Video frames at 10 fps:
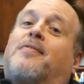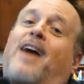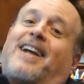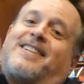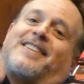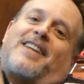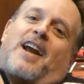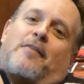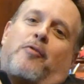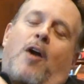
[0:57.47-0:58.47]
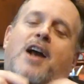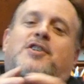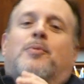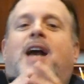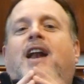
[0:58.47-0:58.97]
In fact, just today,
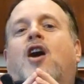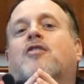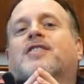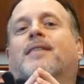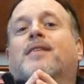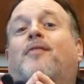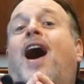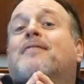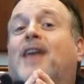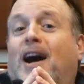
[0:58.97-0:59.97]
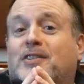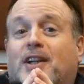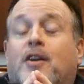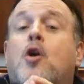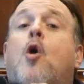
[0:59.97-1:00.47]
fresh, we had
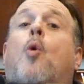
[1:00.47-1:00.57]
175,000,